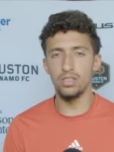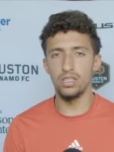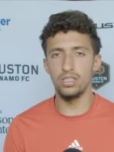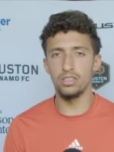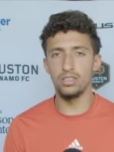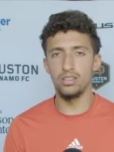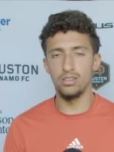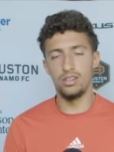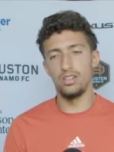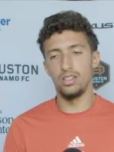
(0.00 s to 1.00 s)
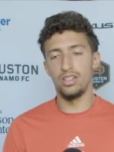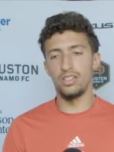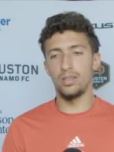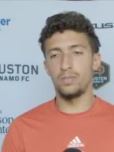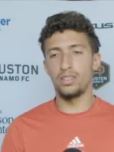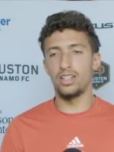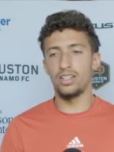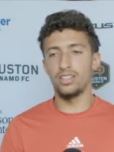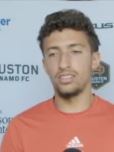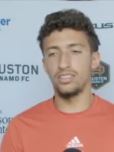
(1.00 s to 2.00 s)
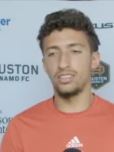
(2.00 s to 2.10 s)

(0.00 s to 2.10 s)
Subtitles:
and something that,